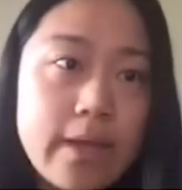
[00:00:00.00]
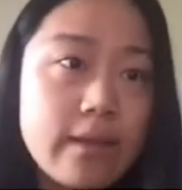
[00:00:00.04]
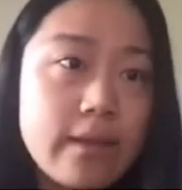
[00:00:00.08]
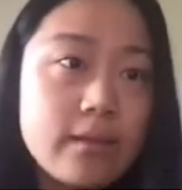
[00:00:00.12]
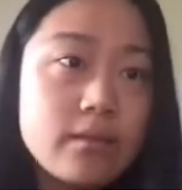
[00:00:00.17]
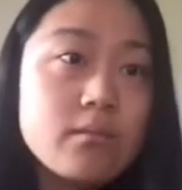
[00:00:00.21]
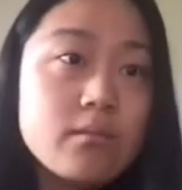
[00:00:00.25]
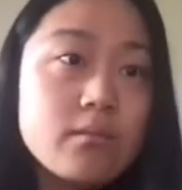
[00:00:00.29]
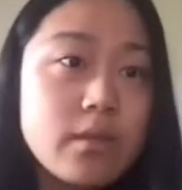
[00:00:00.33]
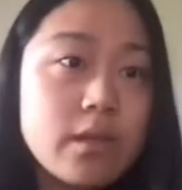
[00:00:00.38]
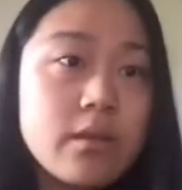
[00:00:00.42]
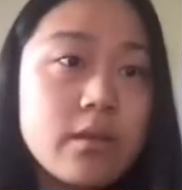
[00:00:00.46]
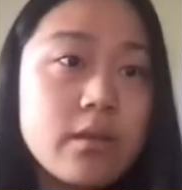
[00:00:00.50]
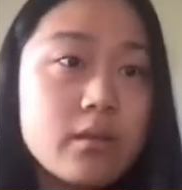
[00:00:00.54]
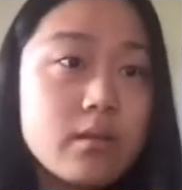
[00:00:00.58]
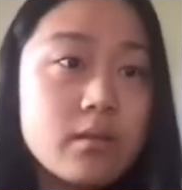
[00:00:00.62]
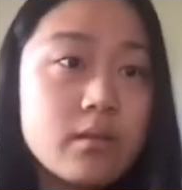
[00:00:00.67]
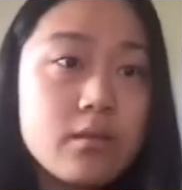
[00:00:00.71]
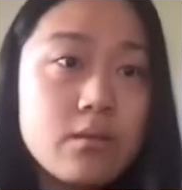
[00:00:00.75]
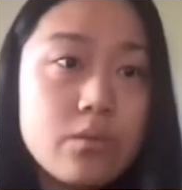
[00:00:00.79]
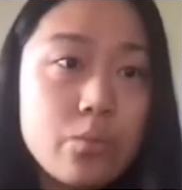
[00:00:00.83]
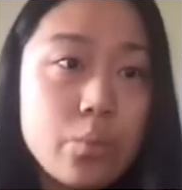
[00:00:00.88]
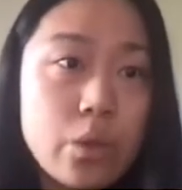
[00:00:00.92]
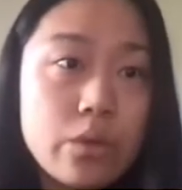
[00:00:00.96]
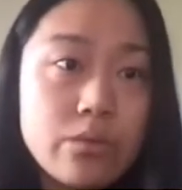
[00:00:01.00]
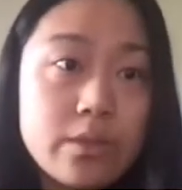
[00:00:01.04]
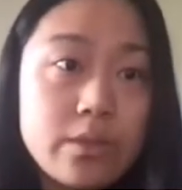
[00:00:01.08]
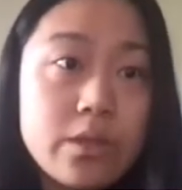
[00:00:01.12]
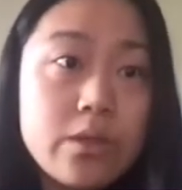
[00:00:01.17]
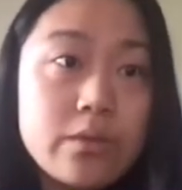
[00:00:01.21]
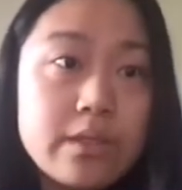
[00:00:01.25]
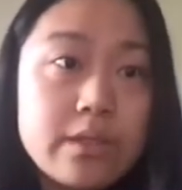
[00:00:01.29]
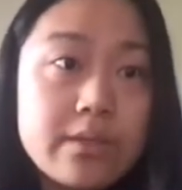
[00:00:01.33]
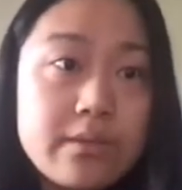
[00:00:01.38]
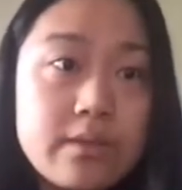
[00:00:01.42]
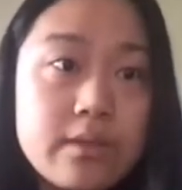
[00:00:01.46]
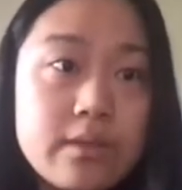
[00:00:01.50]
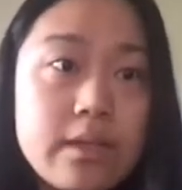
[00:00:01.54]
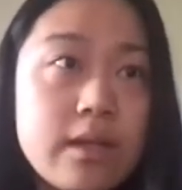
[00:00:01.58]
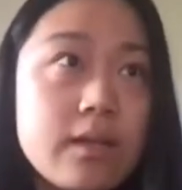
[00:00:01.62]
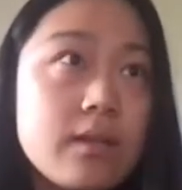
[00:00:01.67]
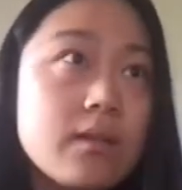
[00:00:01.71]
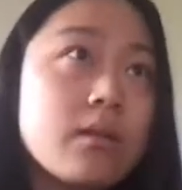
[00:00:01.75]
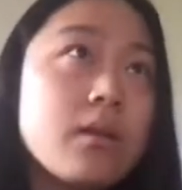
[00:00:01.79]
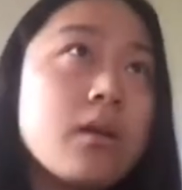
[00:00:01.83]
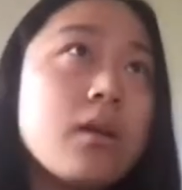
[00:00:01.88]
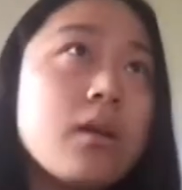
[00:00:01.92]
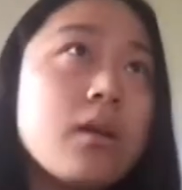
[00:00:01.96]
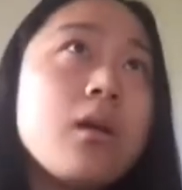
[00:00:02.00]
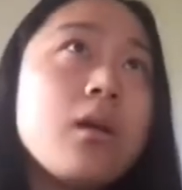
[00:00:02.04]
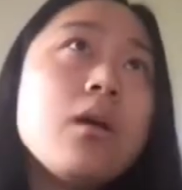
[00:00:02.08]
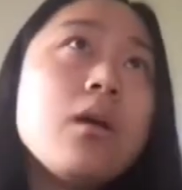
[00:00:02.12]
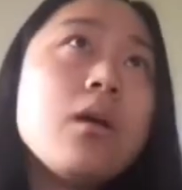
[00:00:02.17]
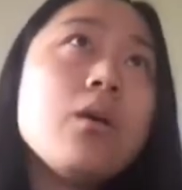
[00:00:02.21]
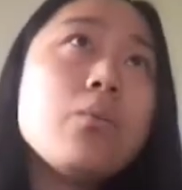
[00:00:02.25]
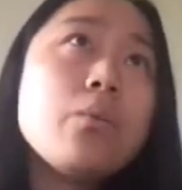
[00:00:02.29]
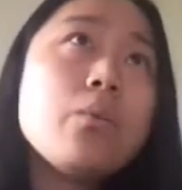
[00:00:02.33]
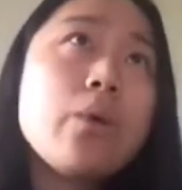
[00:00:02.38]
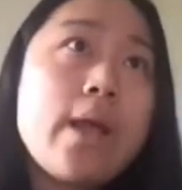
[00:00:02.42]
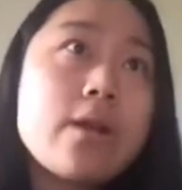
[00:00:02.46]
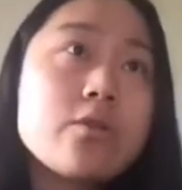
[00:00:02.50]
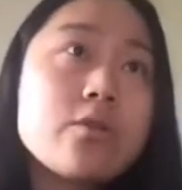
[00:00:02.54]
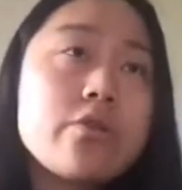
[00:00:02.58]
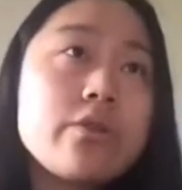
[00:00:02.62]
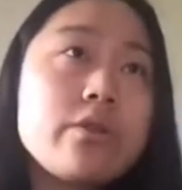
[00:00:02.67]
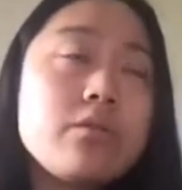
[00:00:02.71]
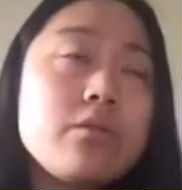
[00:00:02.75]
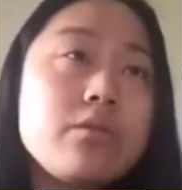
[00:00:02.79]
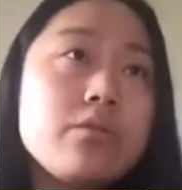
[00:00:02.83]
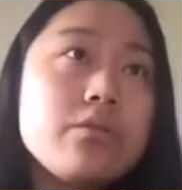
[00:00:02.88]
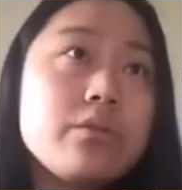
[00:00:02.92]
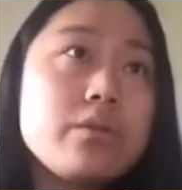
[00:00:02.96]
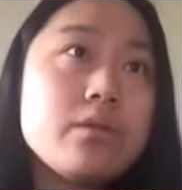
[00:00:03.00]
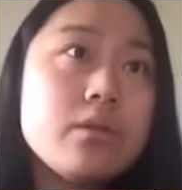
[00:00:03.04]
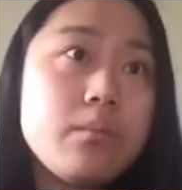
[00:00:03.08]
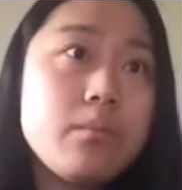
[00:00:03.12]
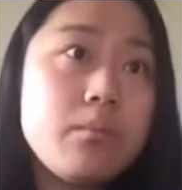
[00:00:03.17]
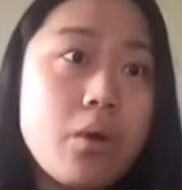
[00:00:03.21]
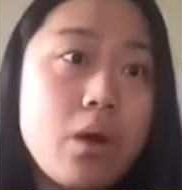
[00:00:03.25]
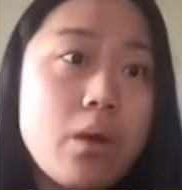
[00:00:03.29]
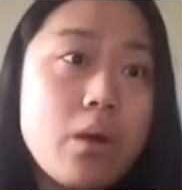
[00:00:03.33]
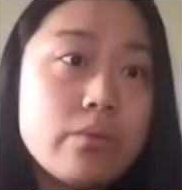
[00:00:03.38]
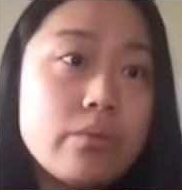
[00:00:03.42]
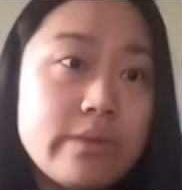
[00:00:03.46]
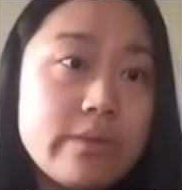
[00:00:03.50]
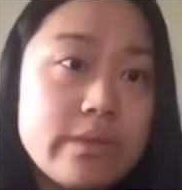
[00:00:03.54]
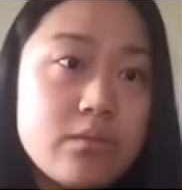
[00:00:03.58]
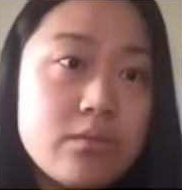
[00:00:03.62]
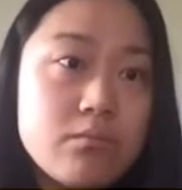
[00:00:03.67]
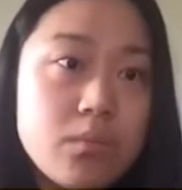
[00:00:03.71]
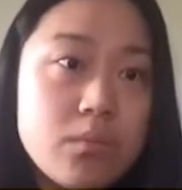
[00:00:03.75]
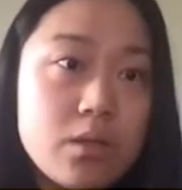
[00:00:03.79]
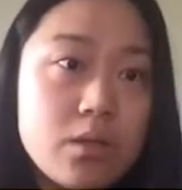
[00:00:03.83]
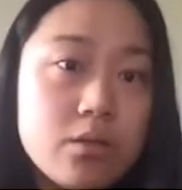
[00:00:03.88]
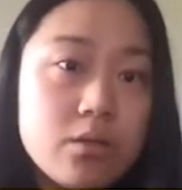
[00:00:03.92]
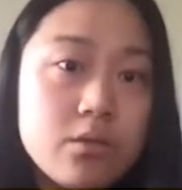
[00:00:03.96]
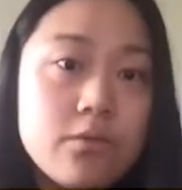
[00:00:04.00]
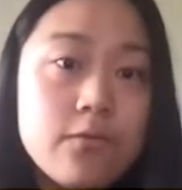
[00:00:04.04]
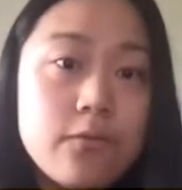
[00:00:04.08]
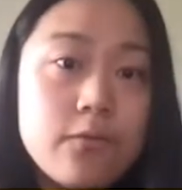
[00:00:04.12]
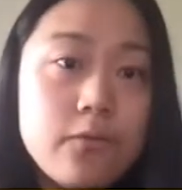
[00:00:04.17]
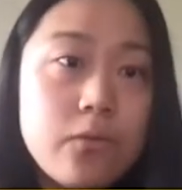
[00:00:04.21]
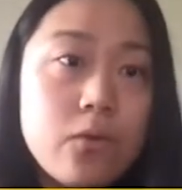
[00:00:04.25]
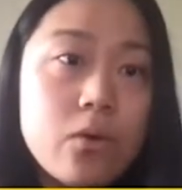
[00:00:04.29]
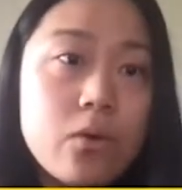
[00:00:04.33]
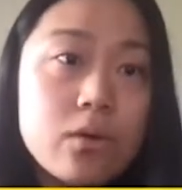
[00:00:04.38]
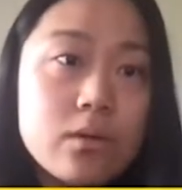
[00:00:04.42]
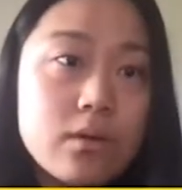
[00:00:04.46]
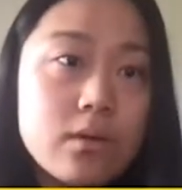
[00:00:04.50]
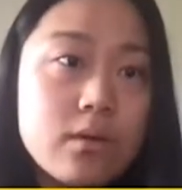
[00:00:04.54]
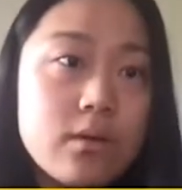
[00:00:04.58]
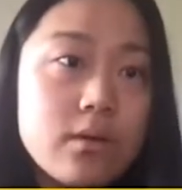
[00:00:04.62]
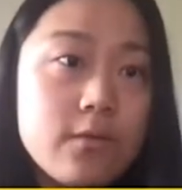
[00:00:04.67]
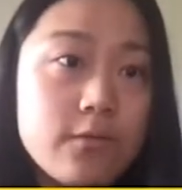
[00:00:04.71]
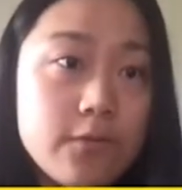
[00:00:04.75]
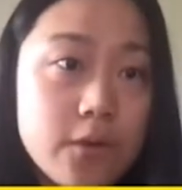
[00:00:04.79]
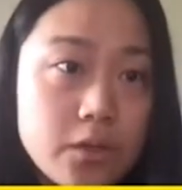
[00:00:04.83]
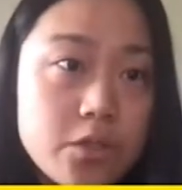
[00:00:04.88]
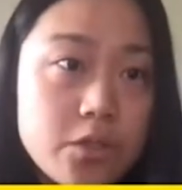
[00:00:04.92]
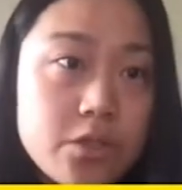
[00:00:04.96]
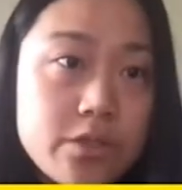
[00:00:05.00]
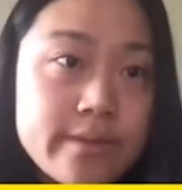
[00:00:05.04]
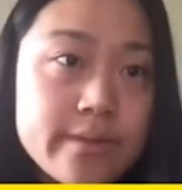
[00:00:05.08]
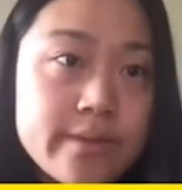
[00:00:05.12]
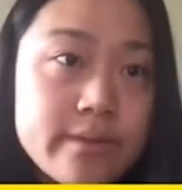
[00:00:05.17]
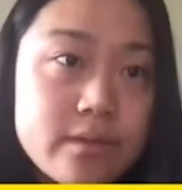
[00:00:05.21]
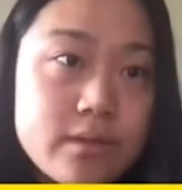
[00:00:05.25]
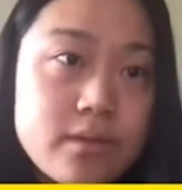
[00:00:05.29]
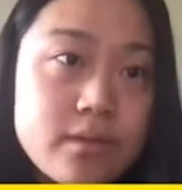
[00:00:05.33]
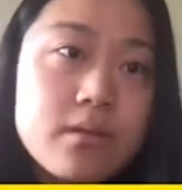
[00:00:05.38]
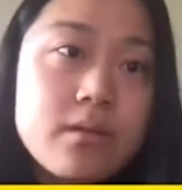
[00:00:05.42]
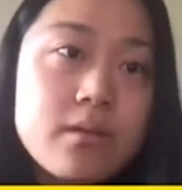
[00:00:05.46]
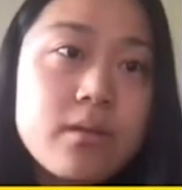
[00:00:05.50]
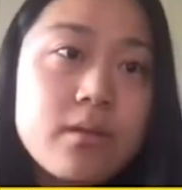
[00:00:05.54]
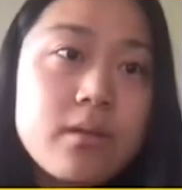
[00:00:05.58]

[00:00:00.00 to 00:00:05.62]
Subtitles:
And here, well, notice that we're actually doing a probabilistic model for functions,